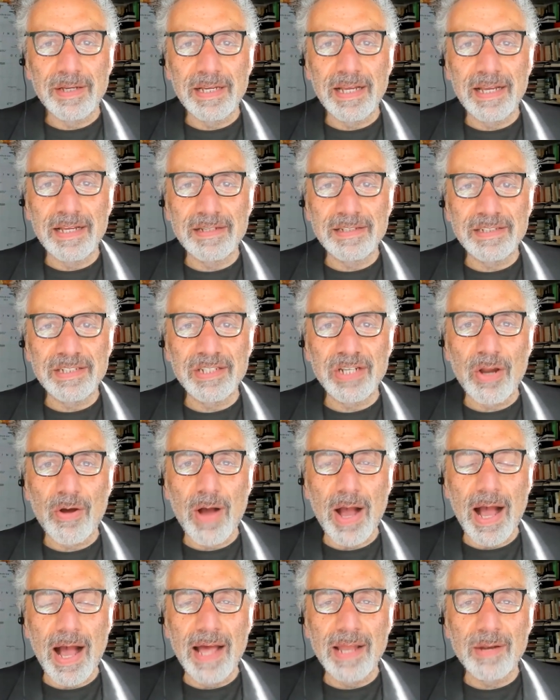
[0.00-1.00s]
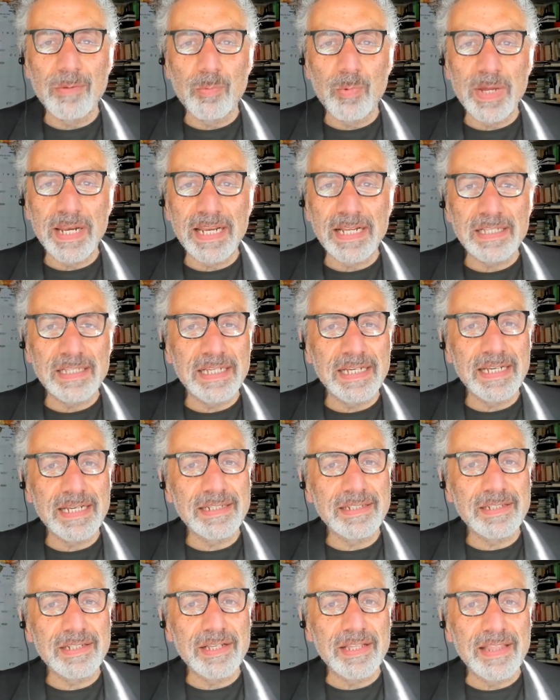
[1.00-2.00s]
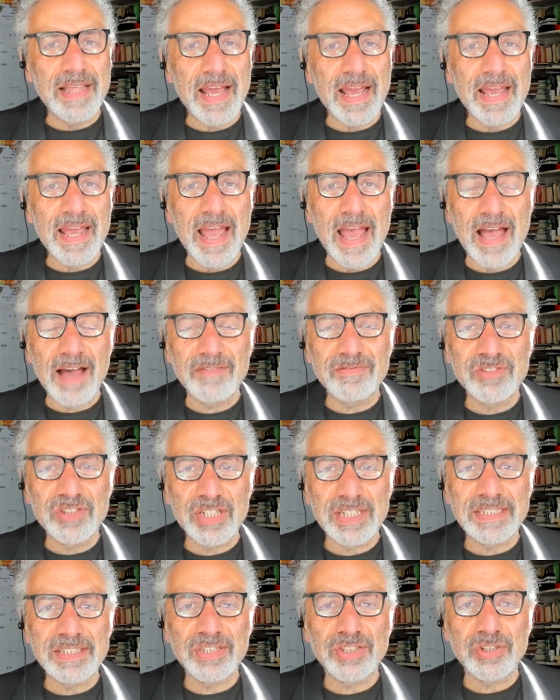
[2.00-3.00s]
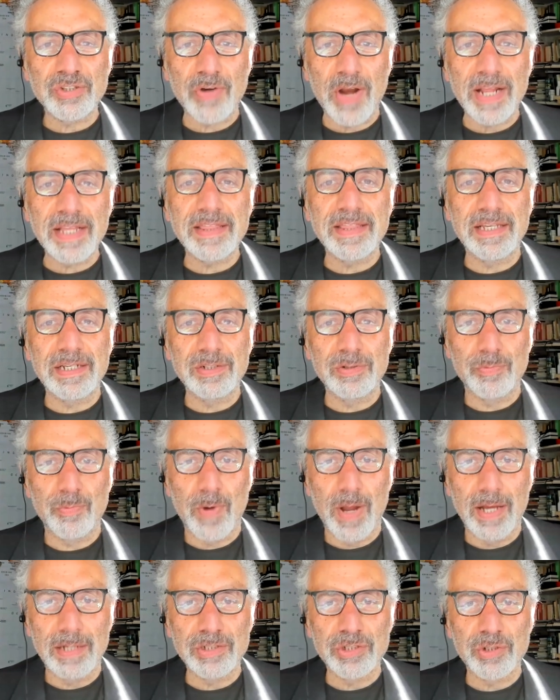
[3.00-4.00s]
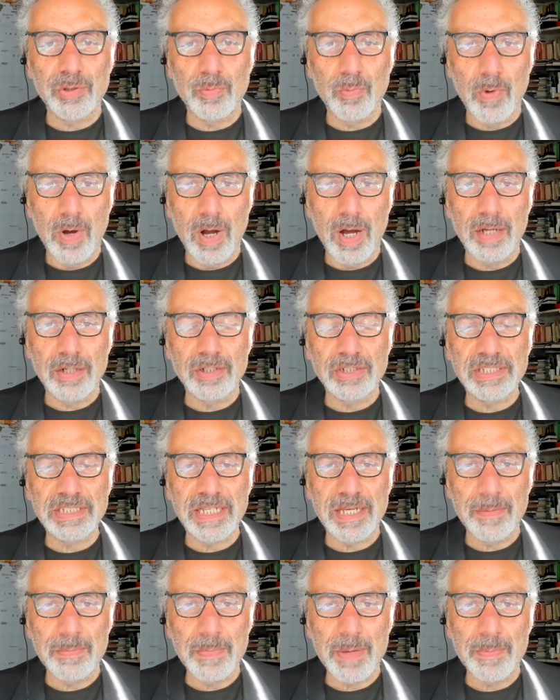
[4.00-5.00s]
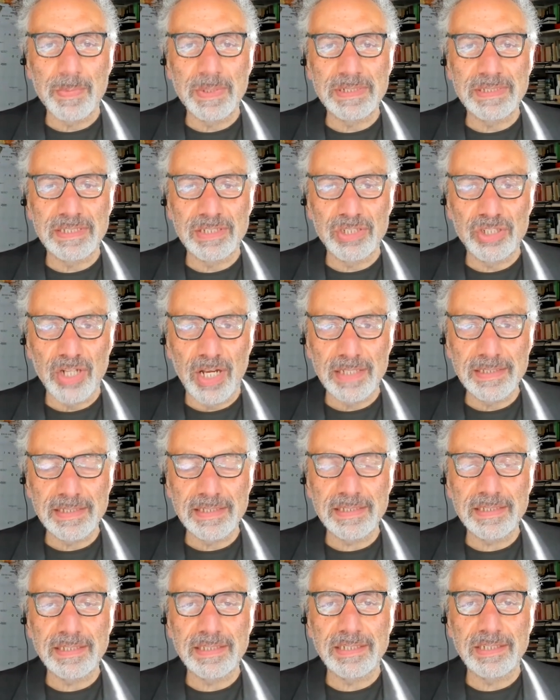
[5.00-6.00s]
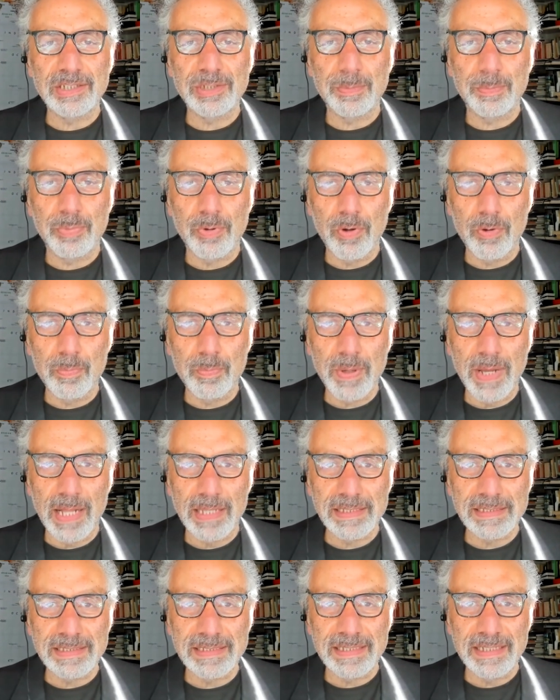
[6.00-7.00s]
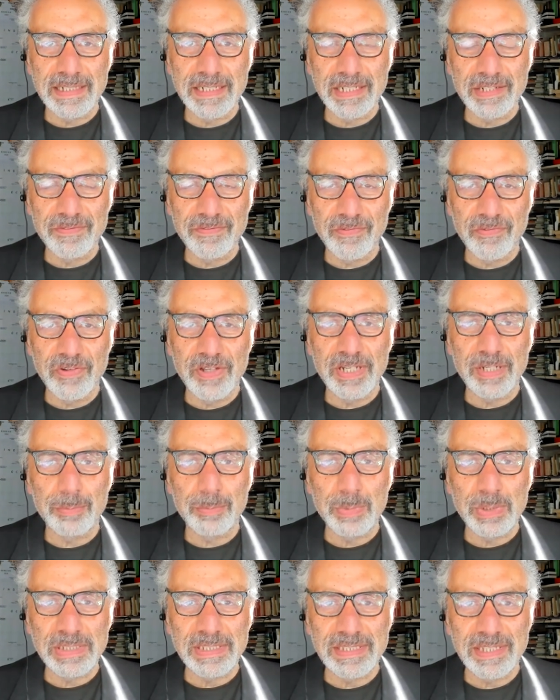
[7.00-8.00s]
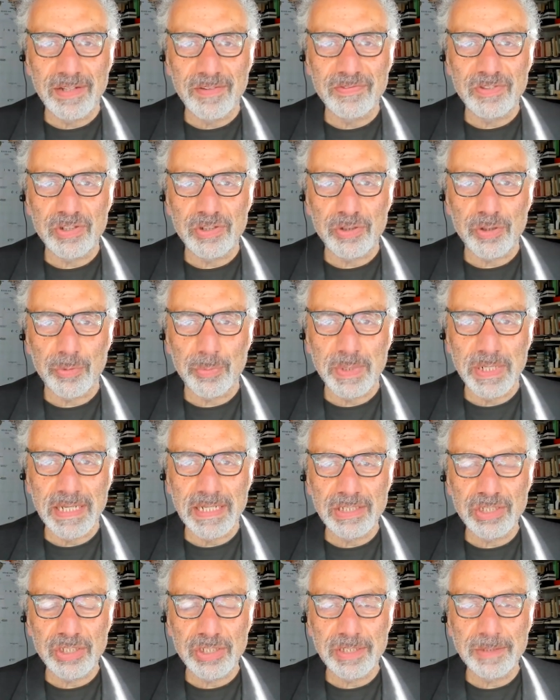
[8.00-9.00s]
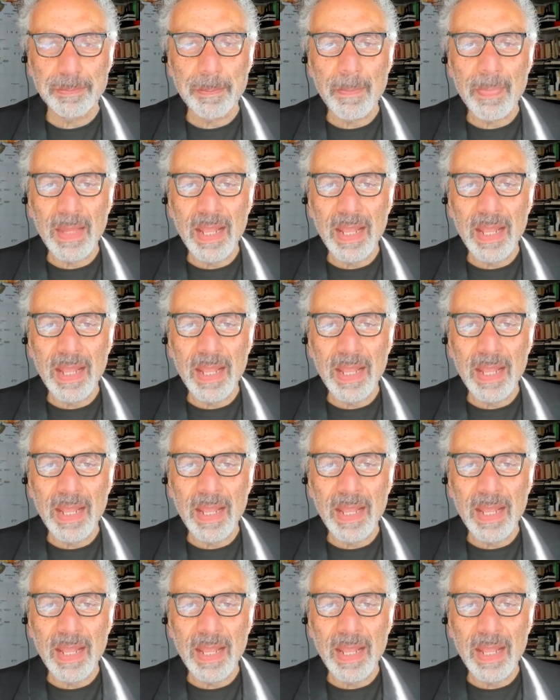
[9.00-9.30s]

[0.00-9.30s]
Unwittingly, they have just strengthened Roger Waters' commitment to justice and to pro-Palestinian freedom and self-determination.